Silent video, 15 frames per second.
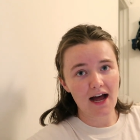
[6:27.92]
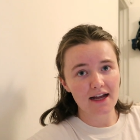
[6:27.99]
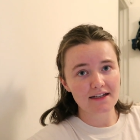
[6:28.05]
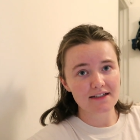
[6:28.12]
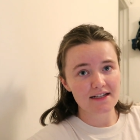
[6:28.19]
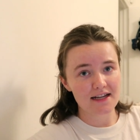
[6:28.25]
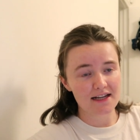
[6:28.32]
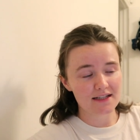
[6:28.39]

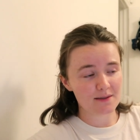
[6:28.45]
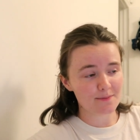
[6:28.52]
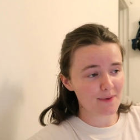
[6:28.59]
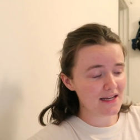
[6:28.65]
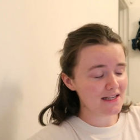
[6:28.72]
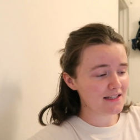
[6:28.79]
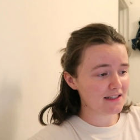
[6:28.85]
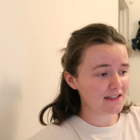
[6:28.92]
and it's
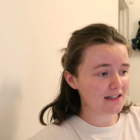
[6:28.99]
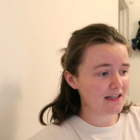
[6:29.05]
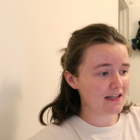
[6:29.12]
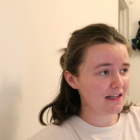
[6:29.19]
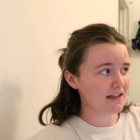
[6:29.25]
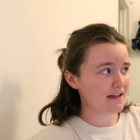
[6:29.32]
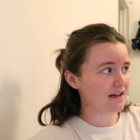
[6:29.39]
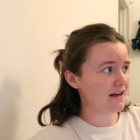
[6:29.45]

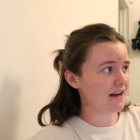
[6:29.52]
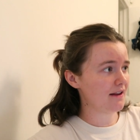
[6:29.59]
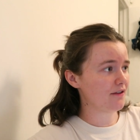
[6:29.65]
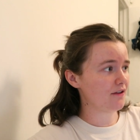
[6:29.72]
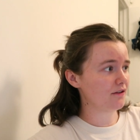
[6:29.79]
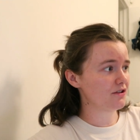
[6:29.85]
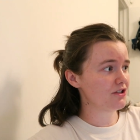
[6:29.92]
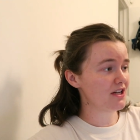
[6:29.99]
basically an
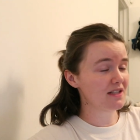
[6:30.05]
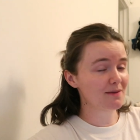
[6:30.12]
anthology.